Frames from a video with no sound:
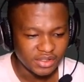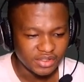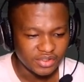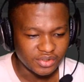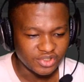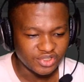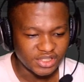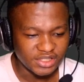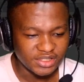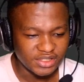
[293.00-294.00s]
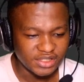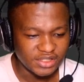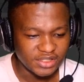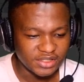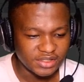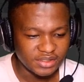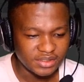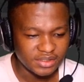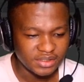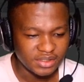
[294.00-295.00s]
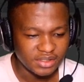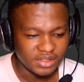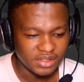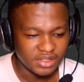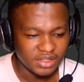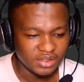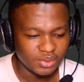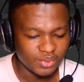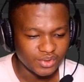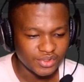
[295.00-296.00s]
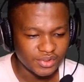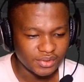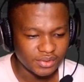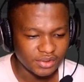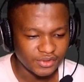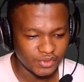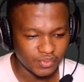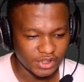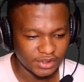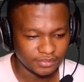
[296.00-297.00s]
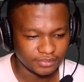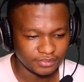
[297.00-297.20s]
such that it looks this way.